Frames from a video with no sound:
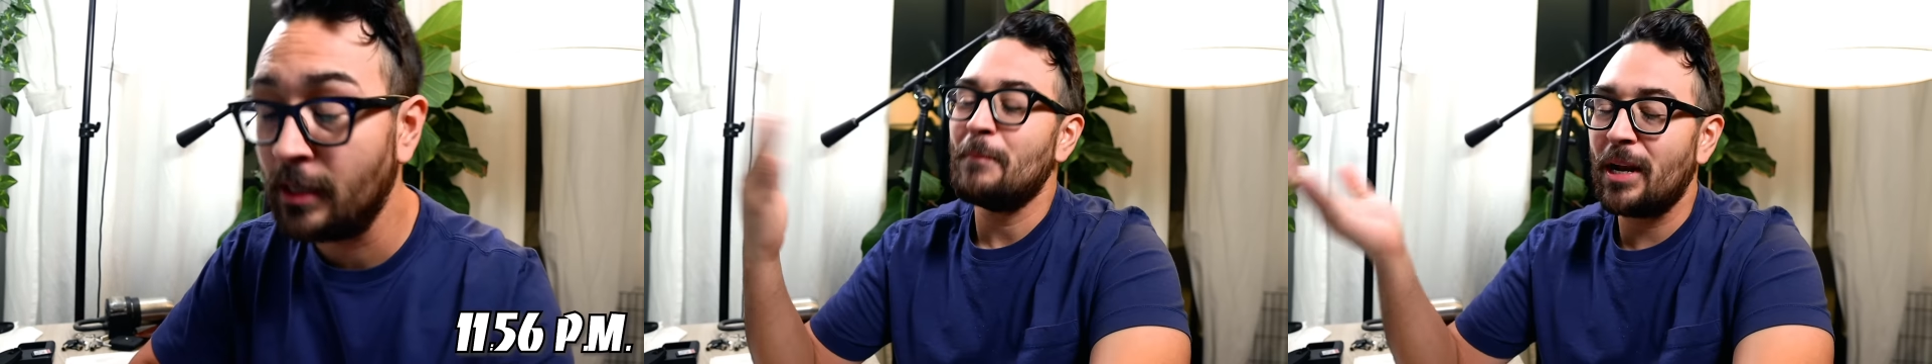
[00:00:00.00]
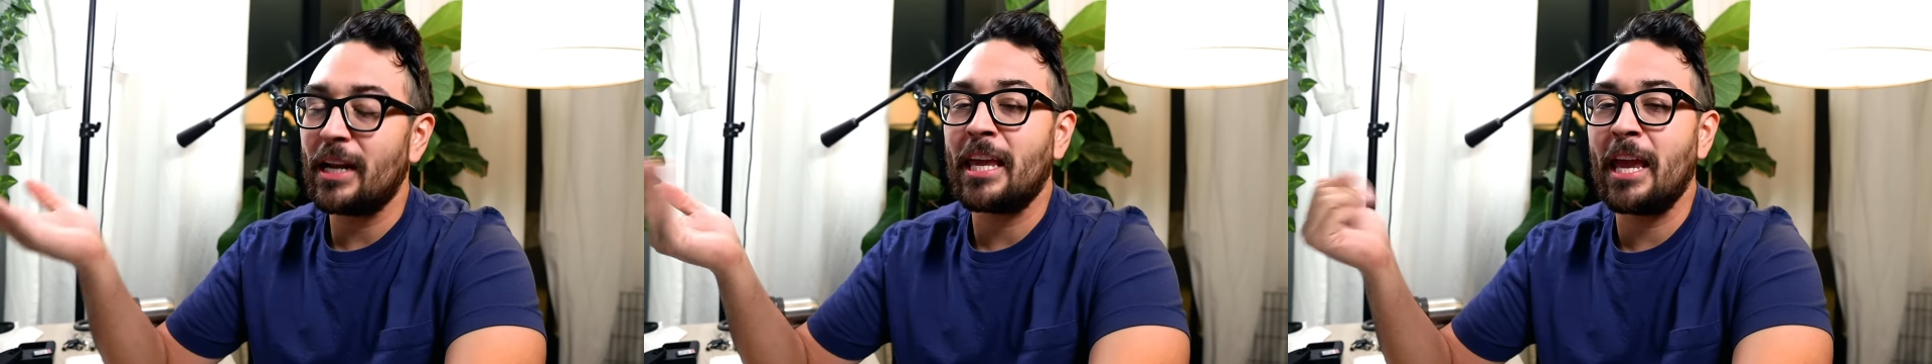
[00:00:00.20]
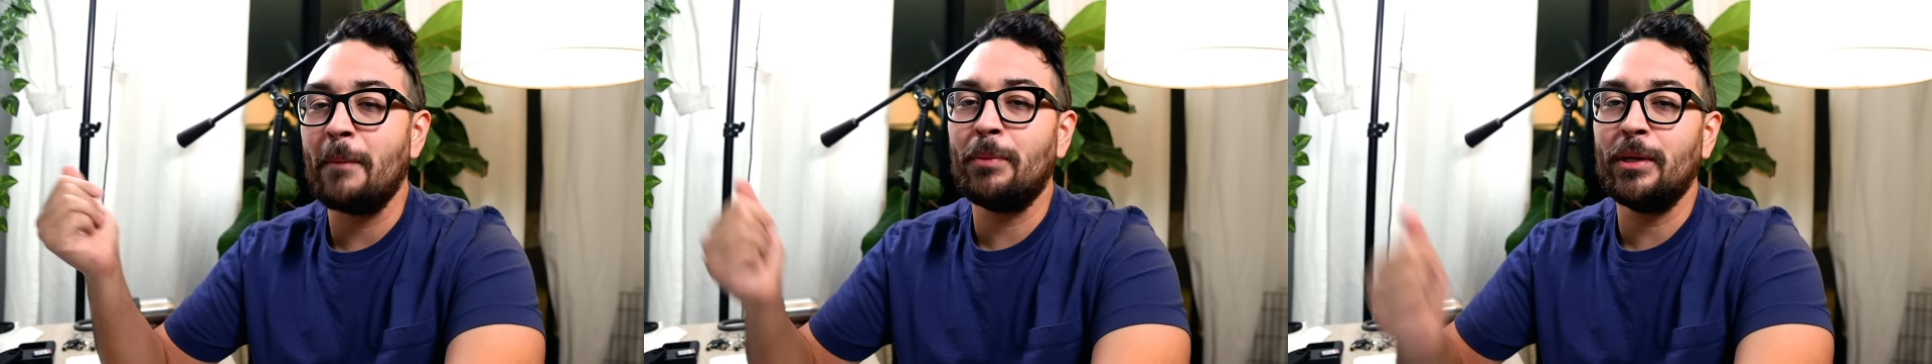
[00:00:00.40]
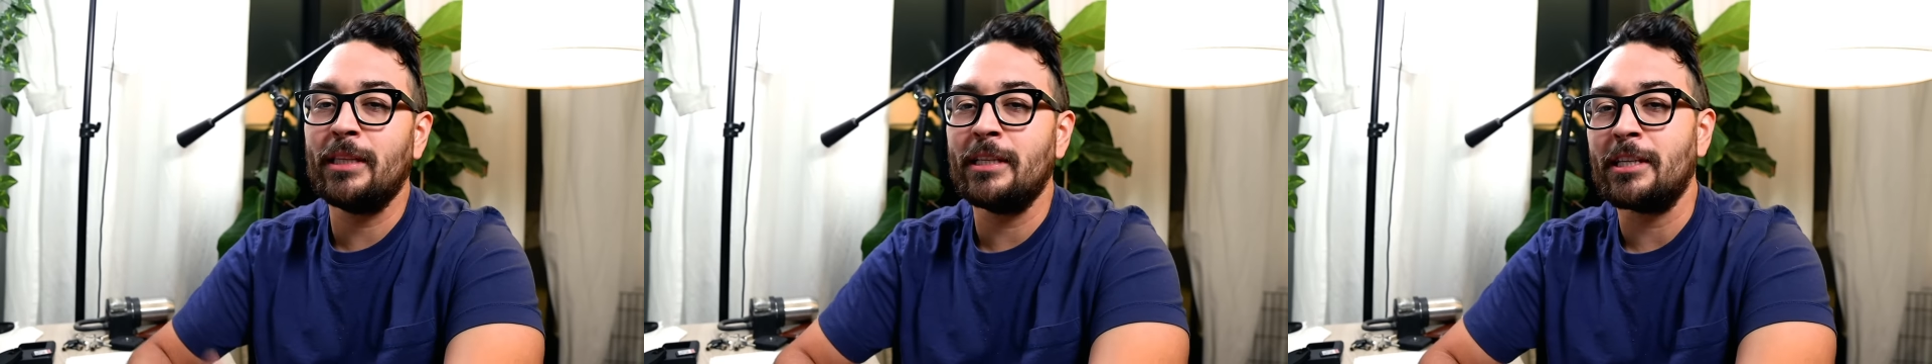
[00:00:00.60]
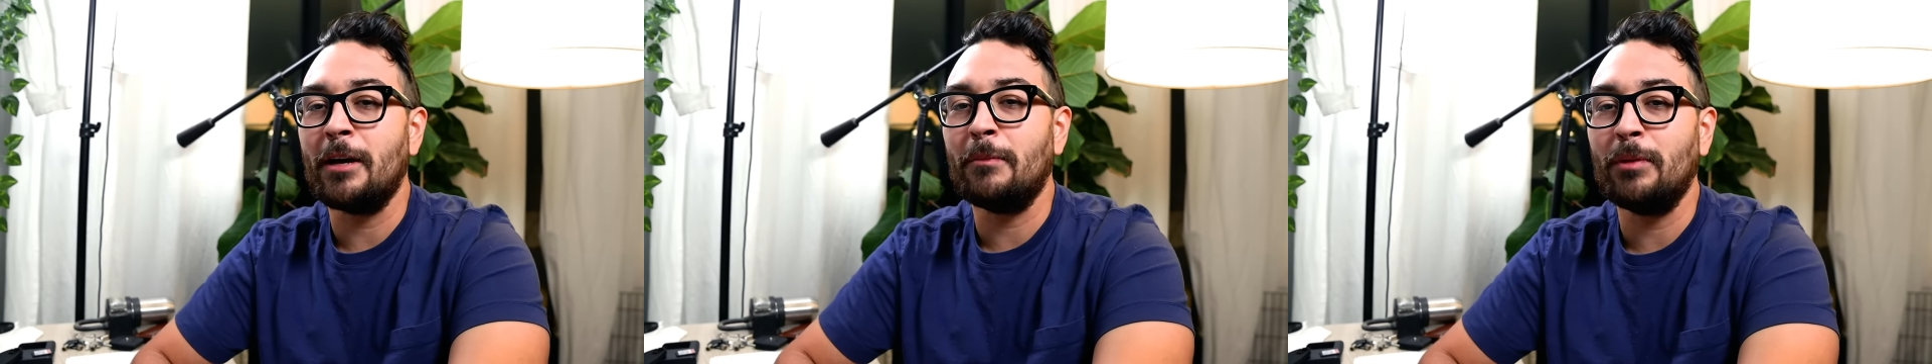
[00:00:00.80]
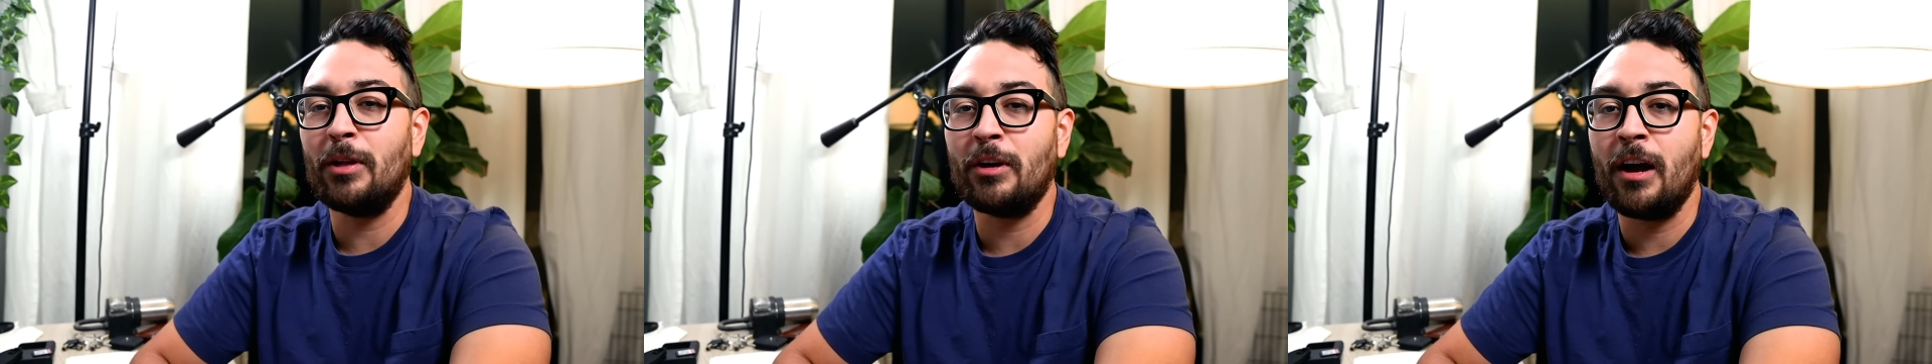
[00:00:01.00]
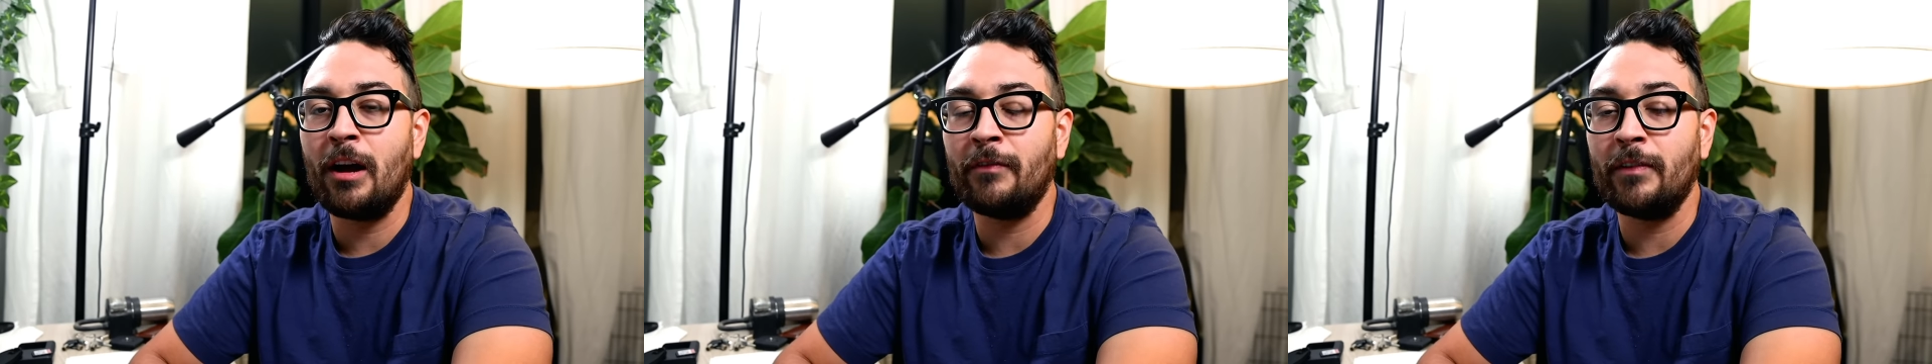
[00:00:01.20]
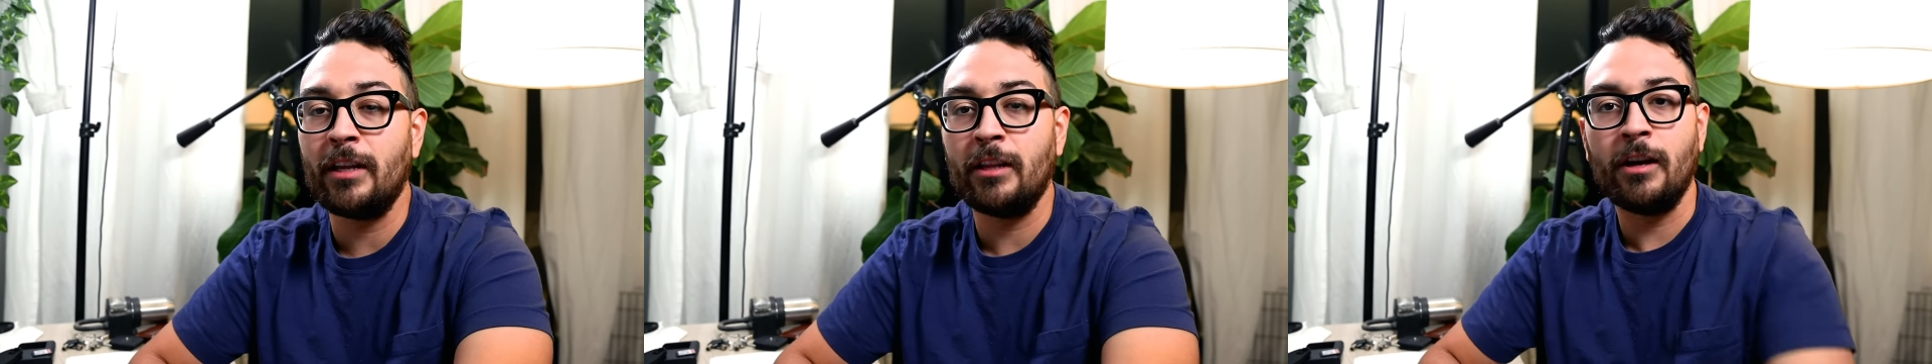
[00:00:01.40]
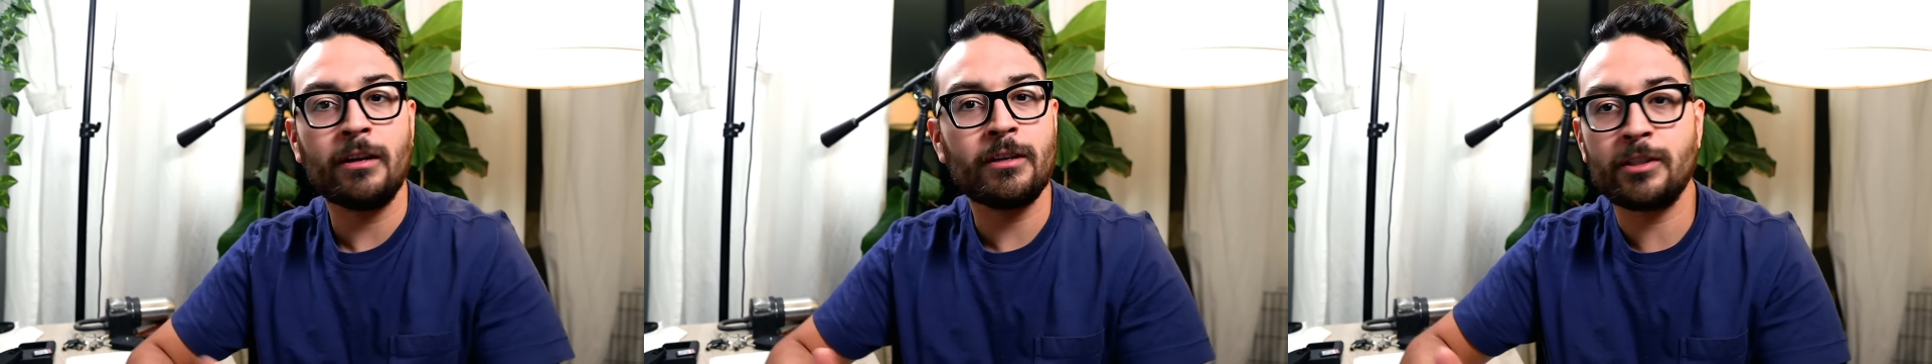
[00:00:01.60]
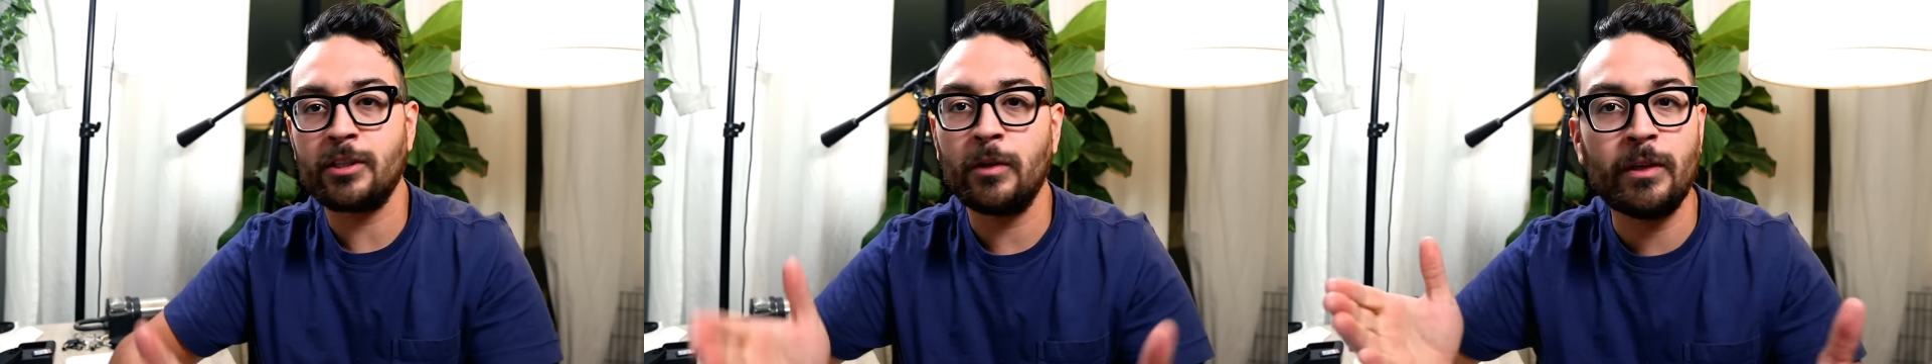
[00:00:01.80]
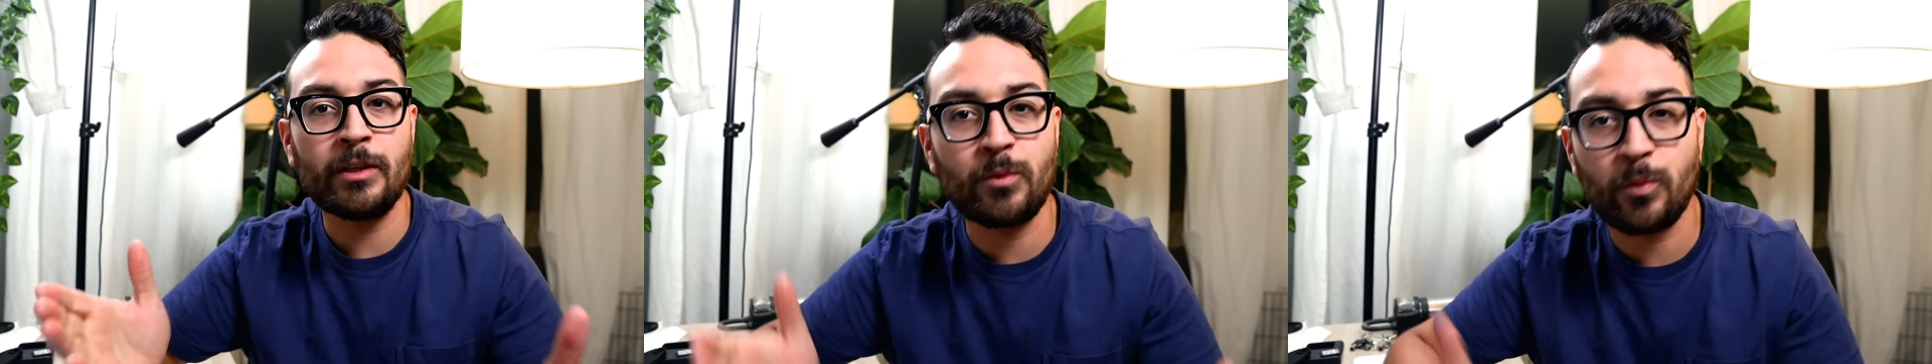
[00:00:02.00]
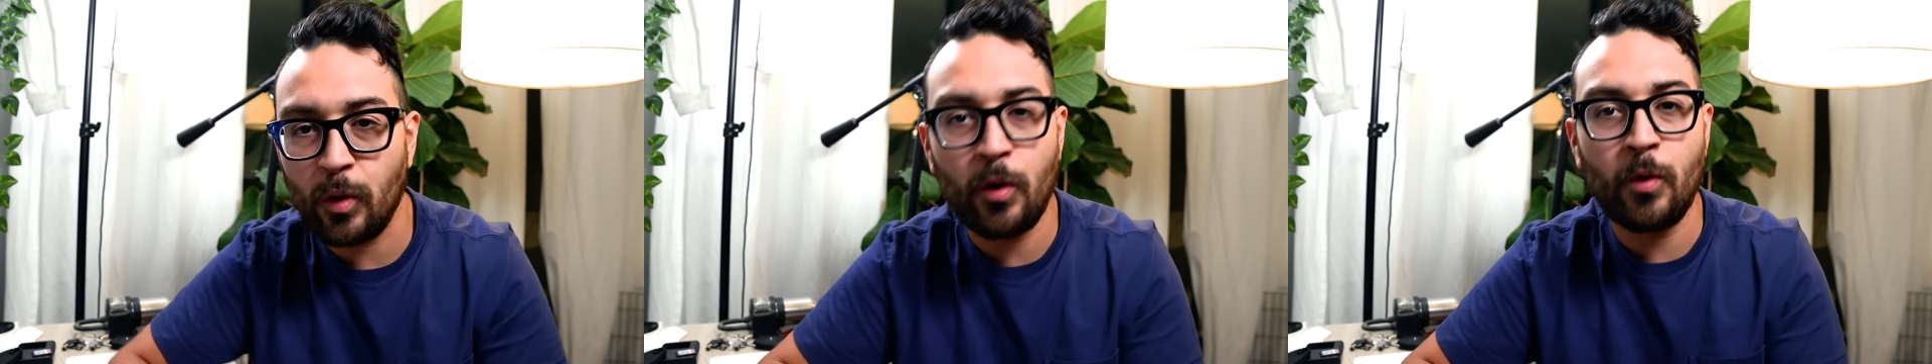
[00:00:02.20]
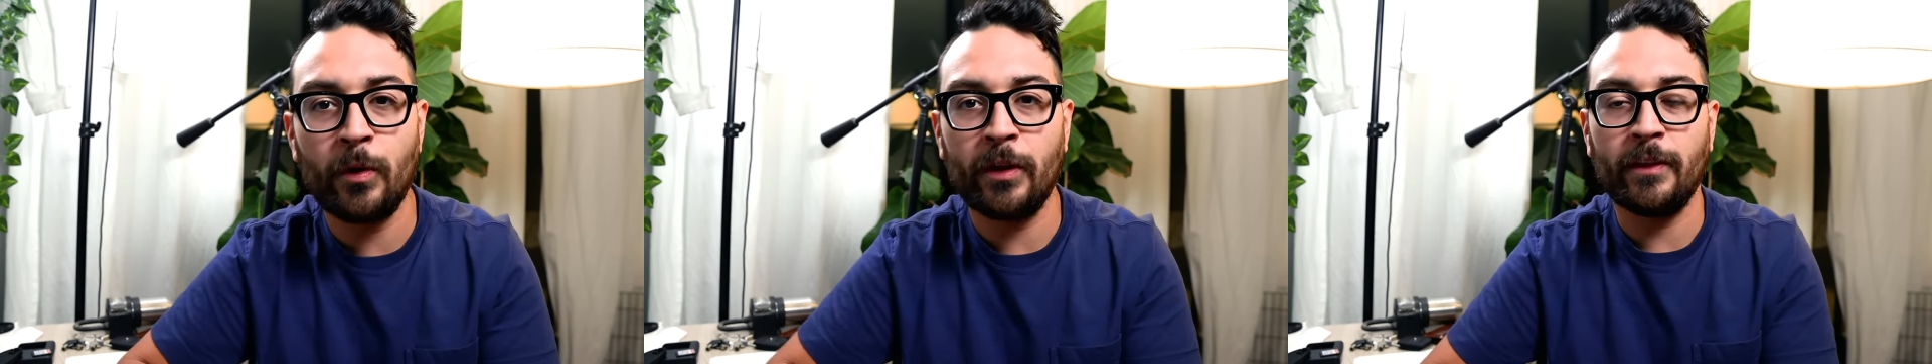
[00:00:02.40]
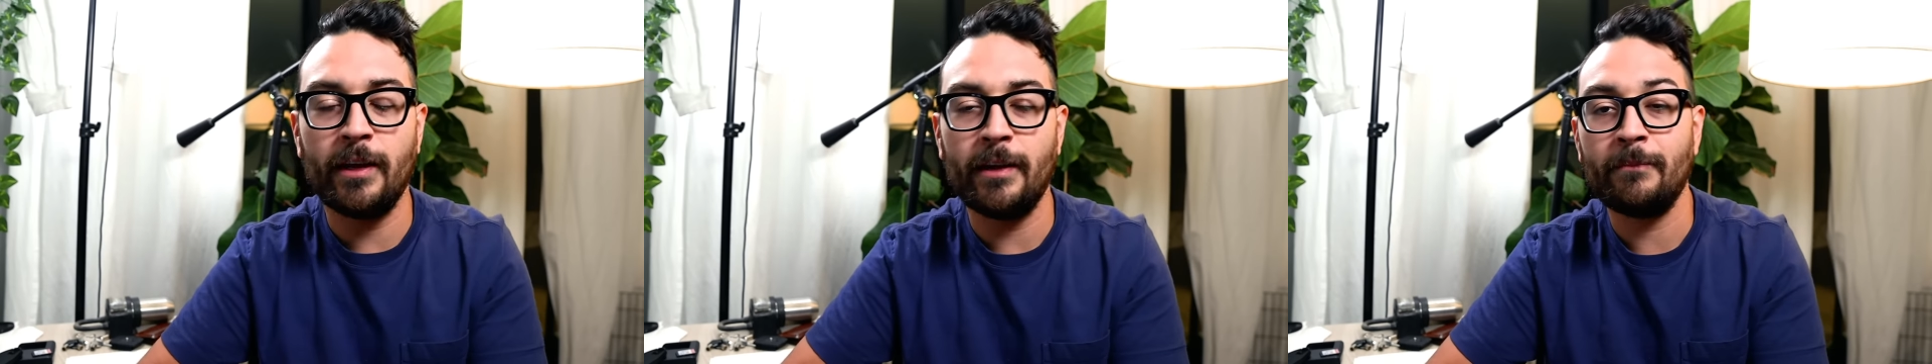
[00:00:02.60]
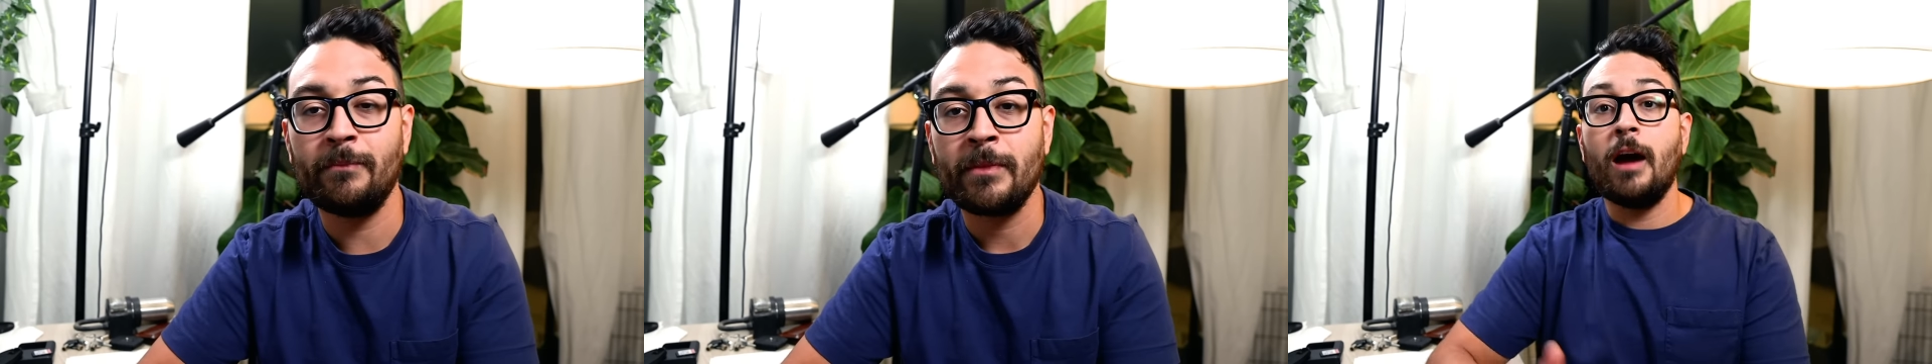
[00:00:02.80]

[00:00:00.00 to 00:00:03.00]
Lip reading: but I can't put this upload off any longer, so let's roll with it.